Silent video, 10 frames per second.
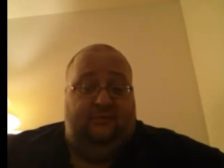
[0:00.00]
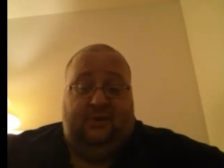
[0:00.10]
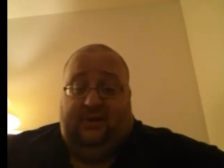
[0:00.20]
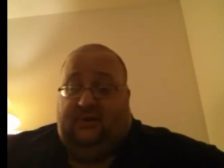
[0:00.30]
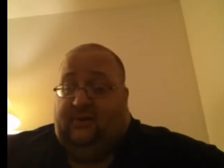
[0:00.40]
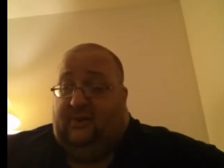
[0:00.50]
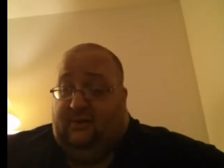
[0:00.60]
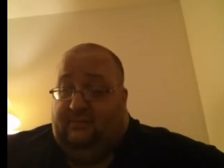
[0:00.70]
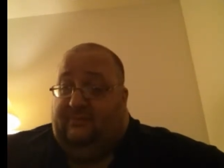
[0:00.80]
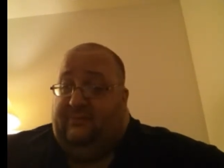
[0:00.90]
but
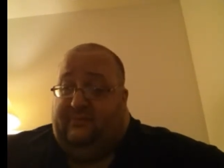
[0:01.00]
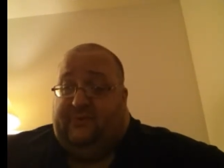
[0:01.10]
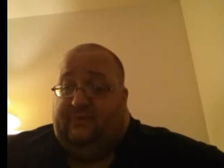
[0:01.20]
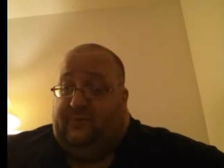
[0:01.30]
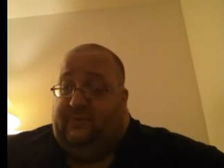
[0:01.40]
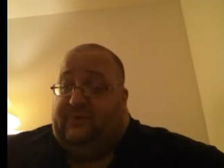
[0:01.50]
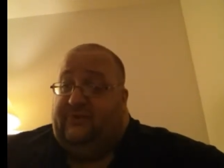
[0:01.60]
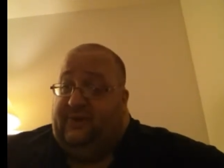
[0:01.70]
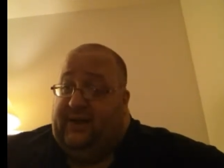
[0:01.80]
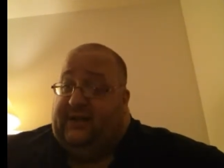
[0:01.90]
um, Samoa
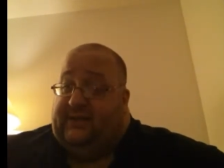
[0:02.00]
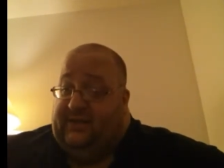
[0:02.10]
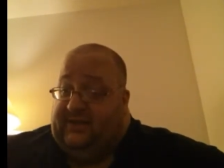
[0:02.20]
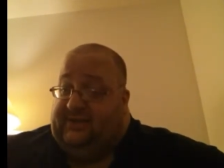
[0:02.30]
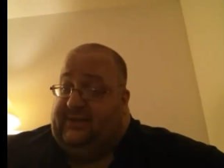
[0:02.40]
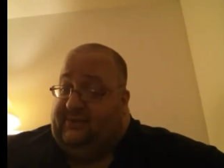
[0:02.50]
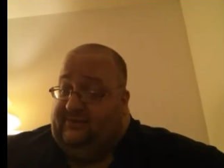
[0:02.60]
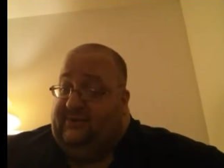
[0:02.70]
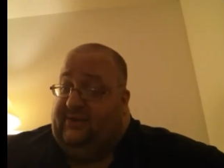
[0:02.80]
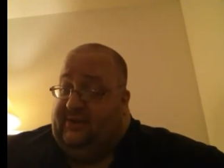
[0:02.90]
Joe got his licks
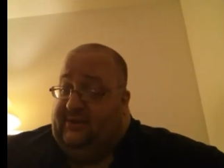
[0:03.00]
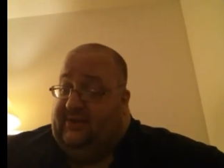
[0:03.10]
in really